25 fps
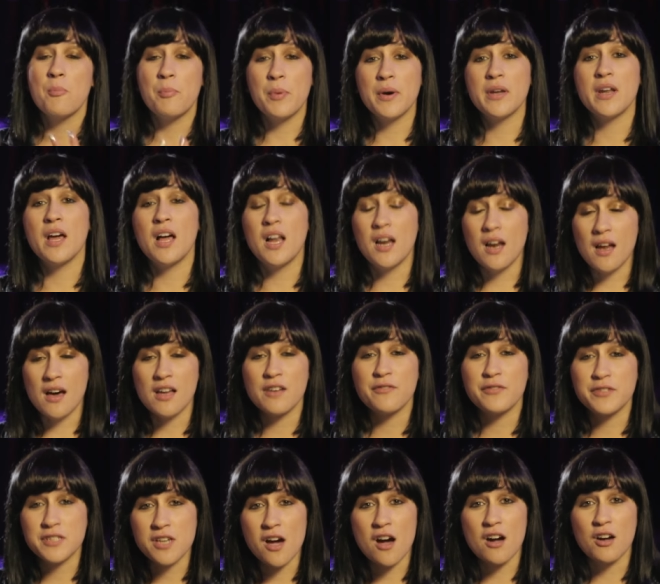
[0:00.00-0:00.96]
But a lot
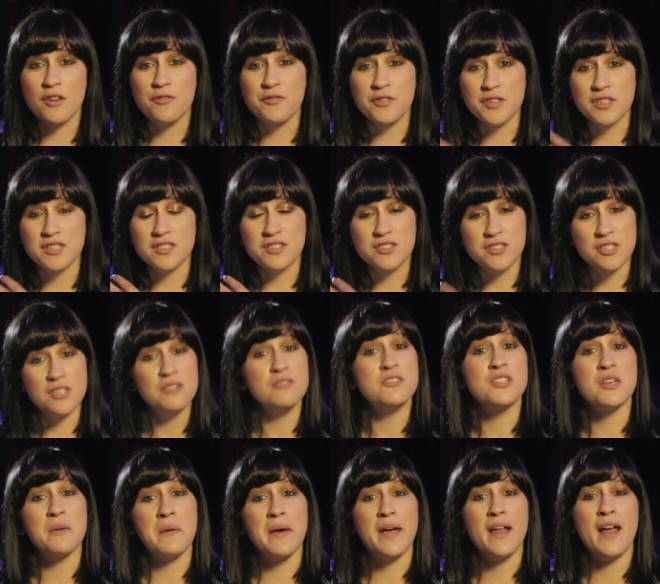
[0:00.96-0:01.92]
of photographers do
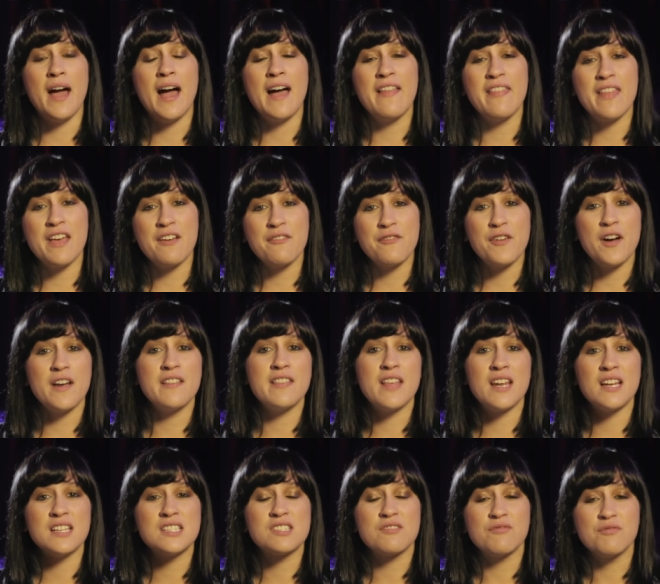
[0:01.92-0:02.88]
do it, and they find
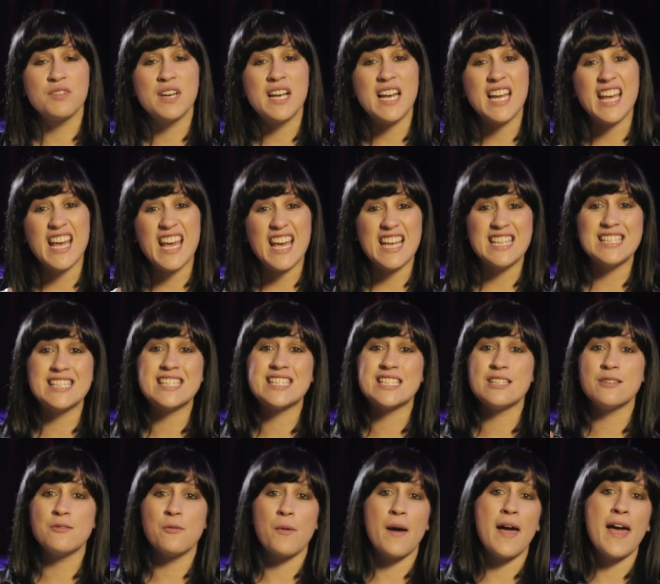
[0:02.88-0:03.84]
that it's a really
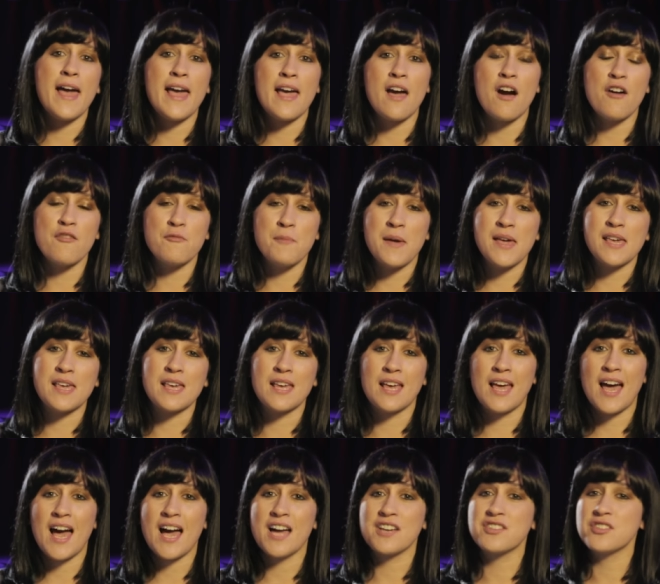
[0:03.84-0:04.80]
instant way of
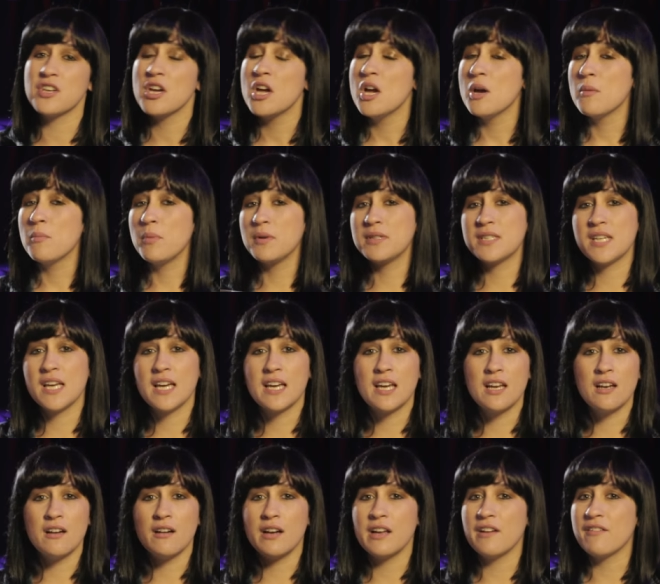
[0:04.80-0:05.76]
making cash,
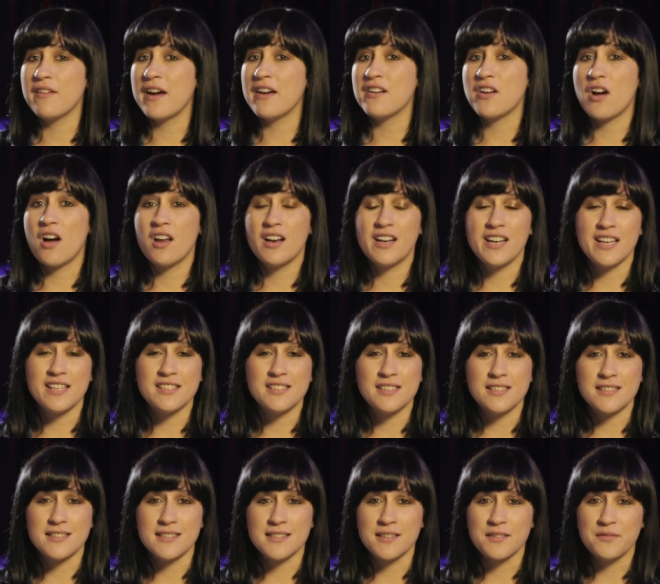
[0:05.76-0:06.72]
particularly around holiday
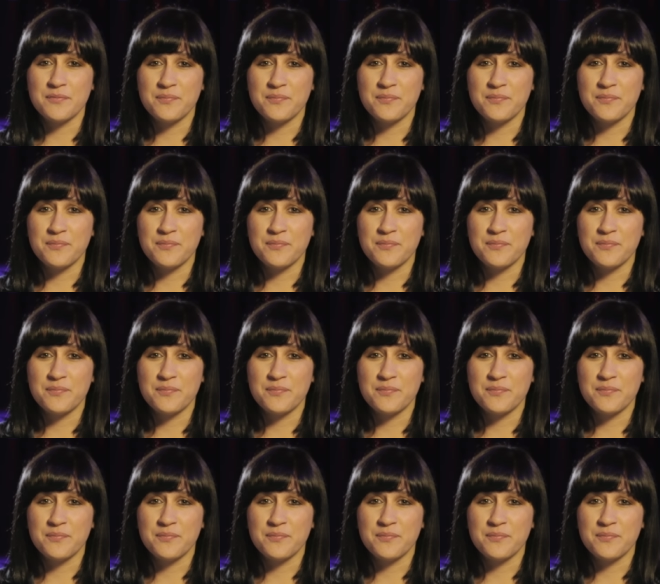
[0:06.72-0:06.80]
season.